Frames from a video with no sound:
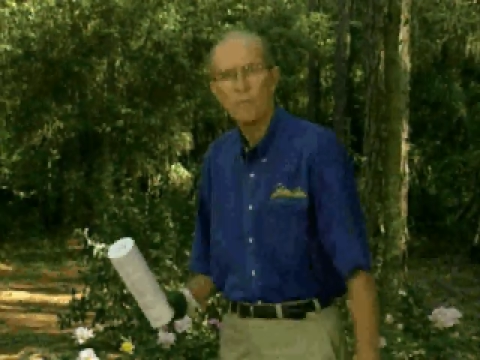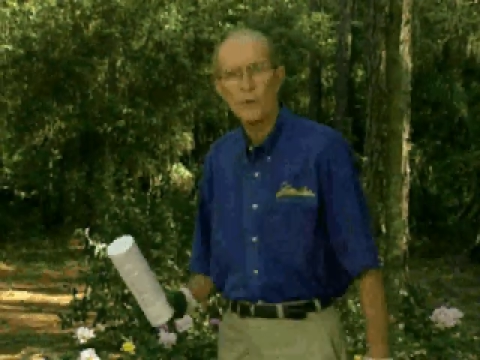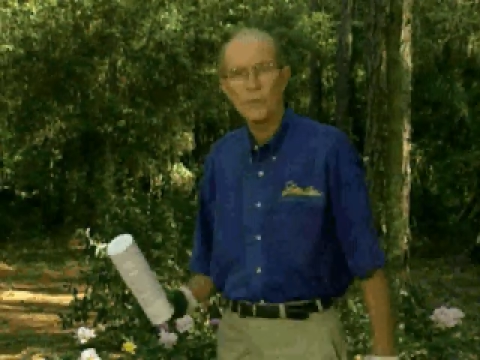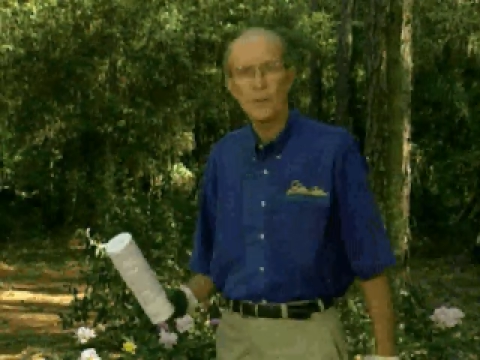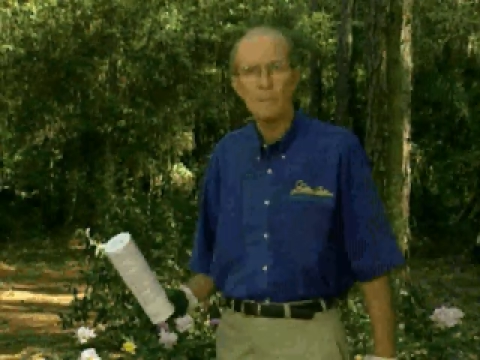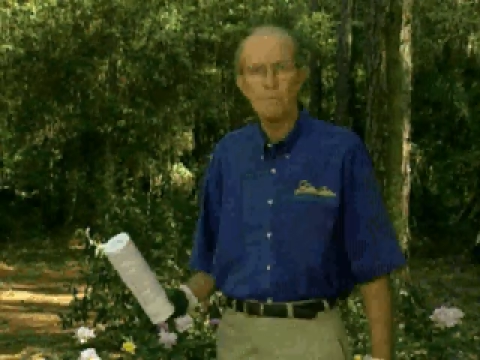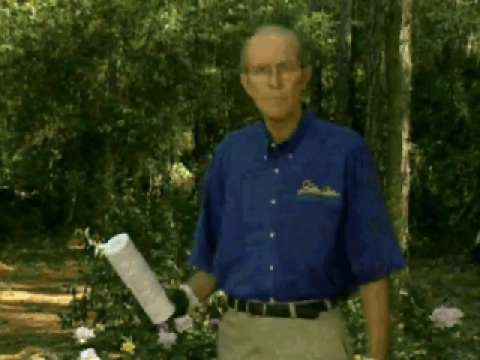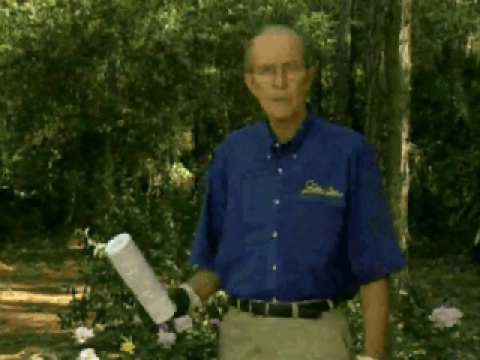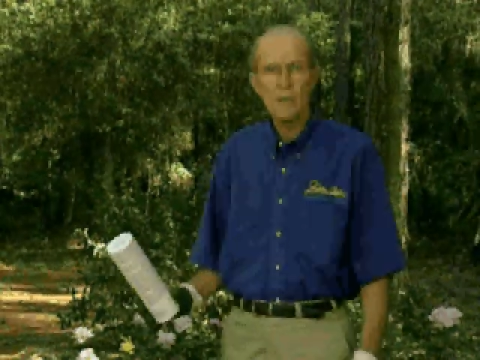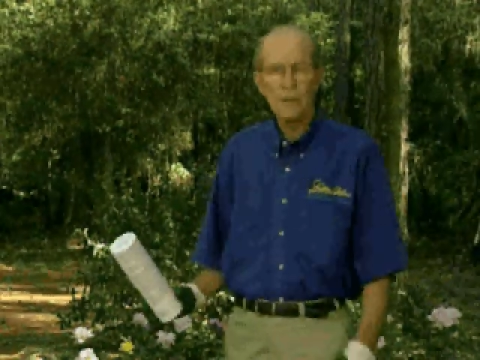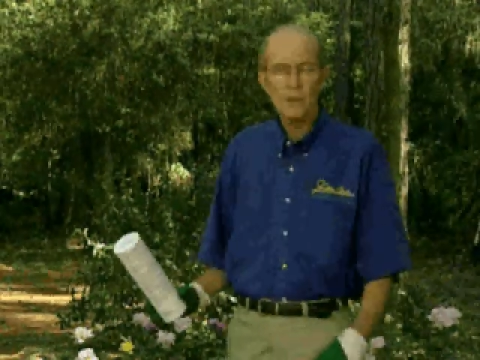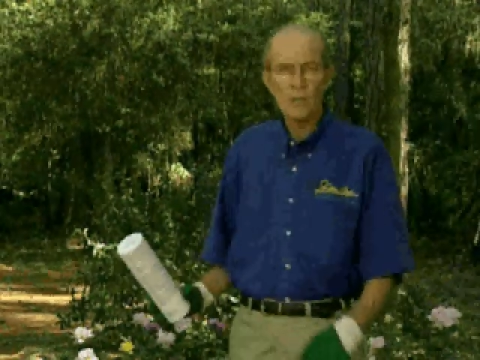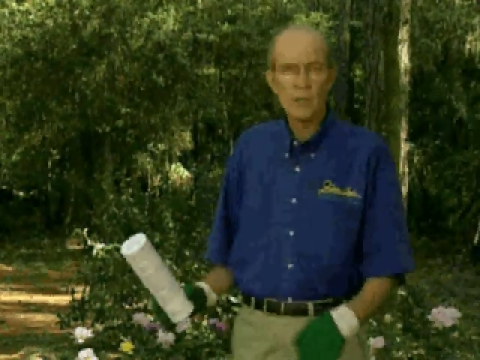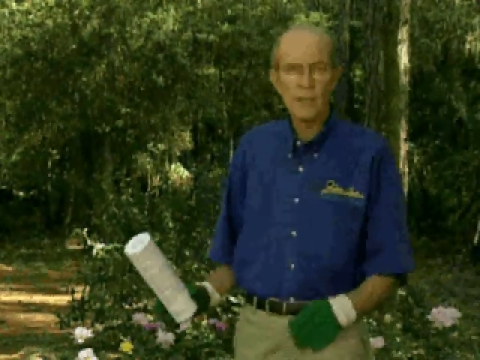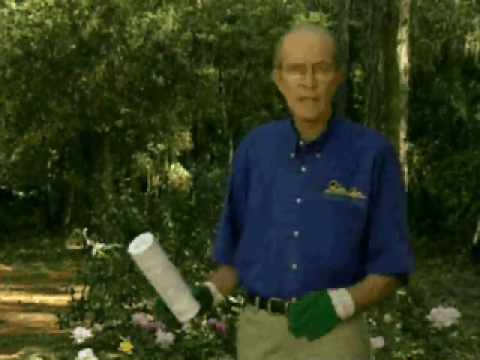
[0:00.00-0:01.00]
over them
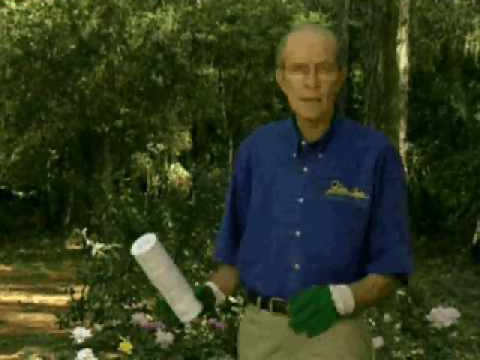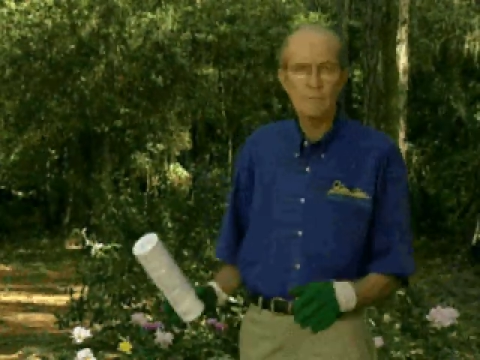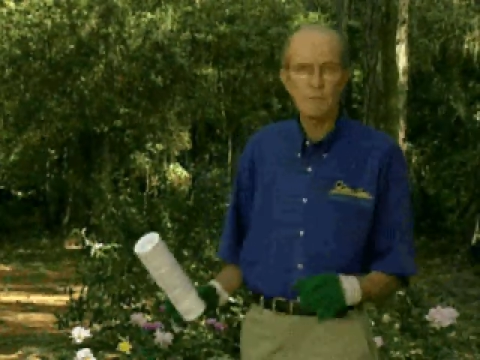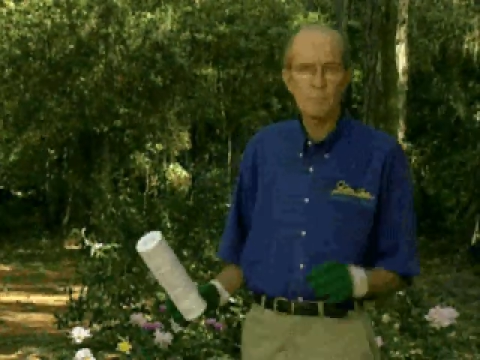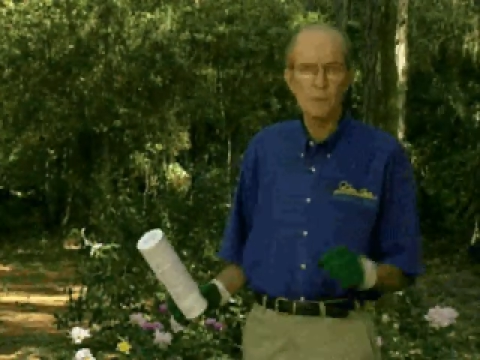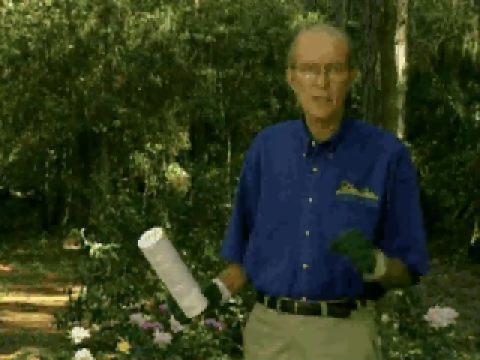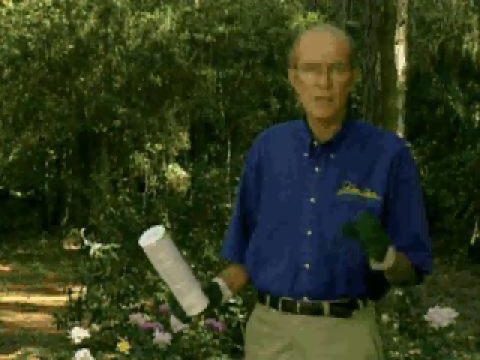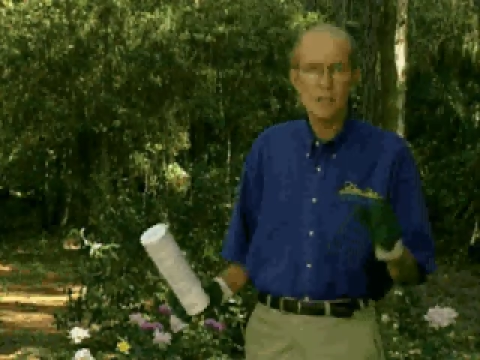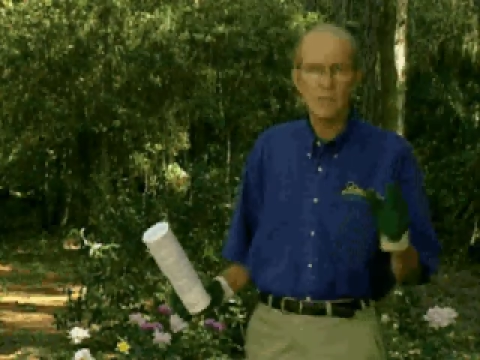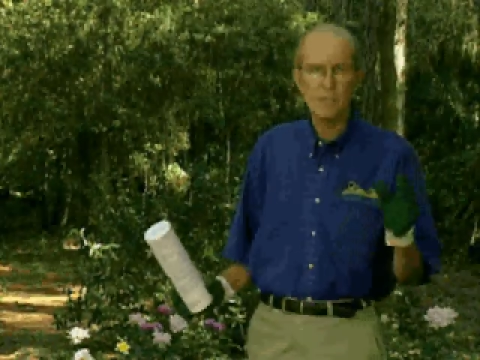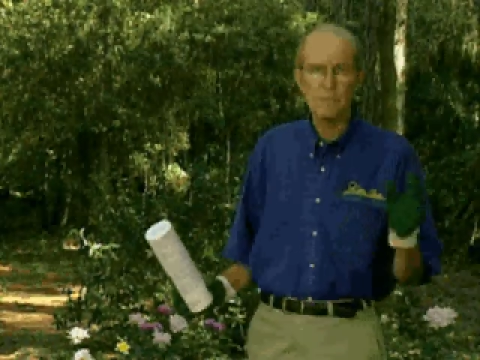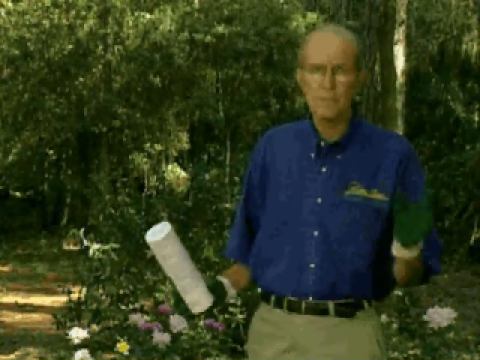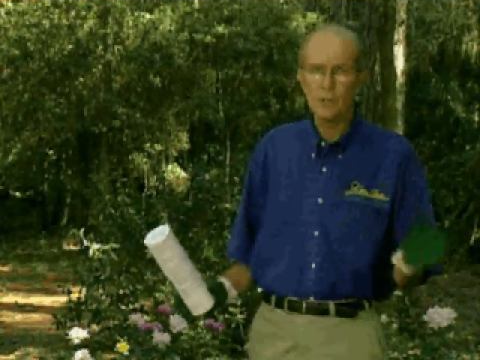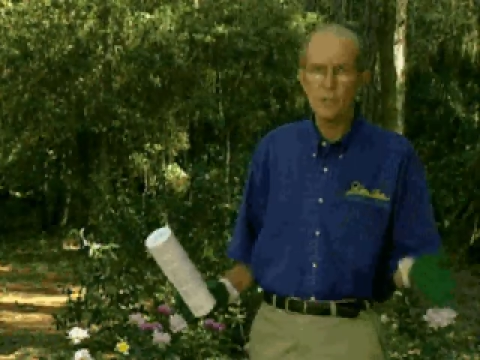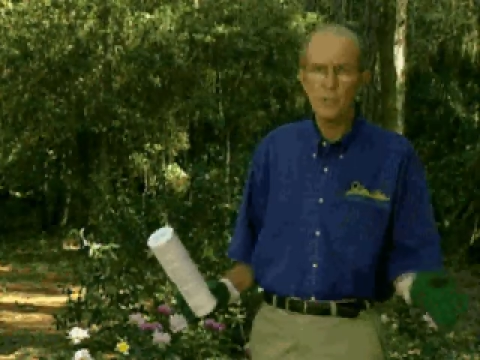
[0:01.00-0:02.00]
the leaves because
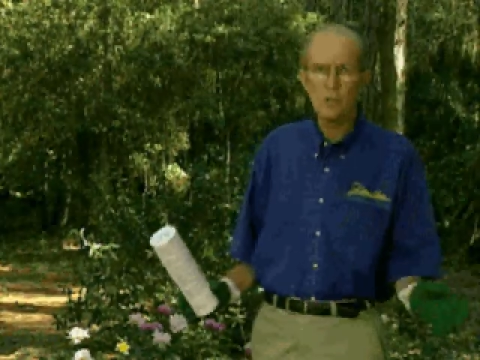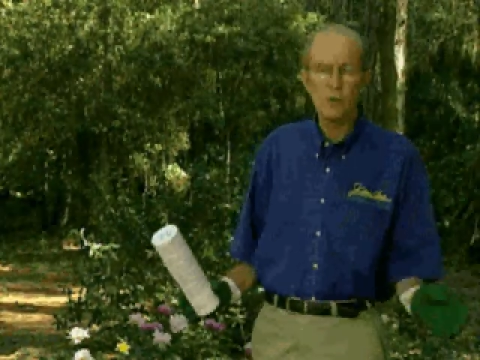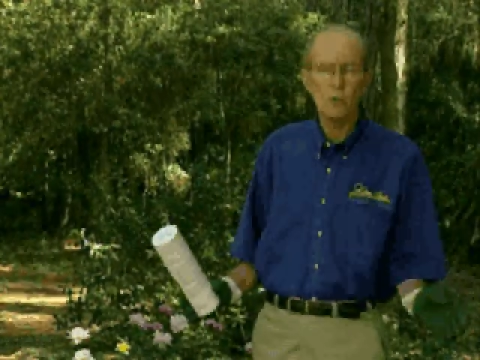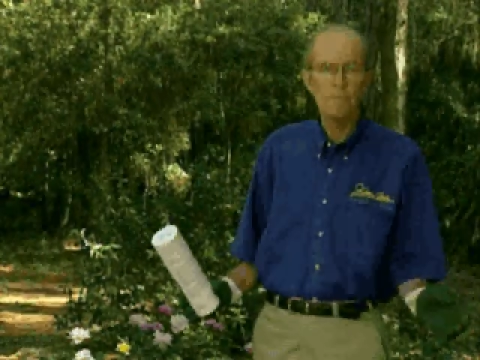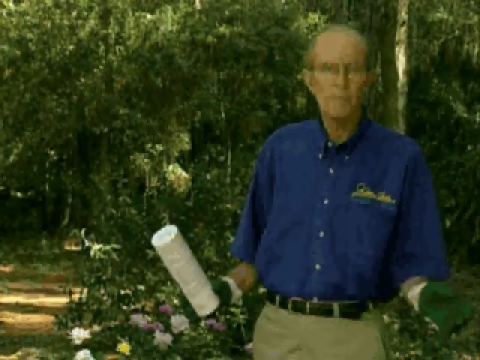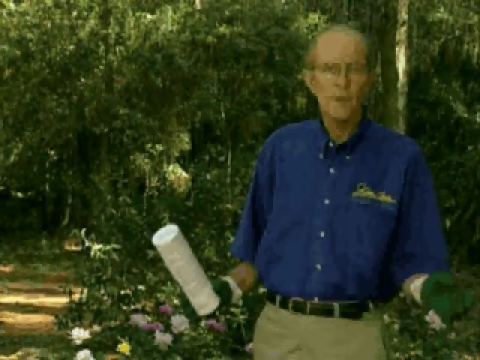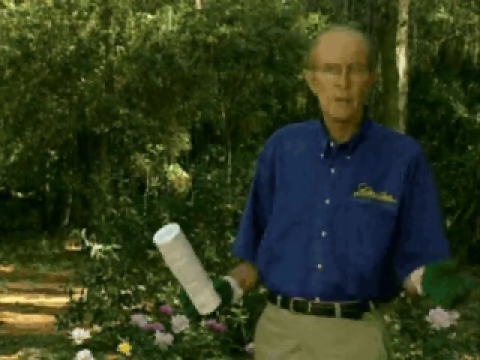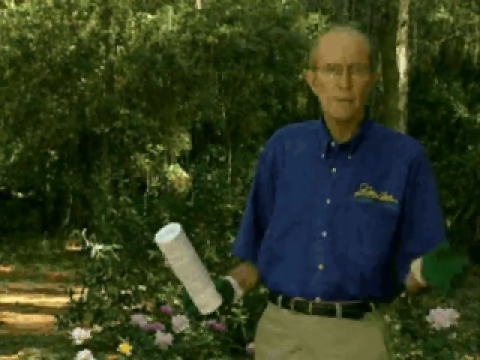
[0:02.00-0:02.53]
if you do,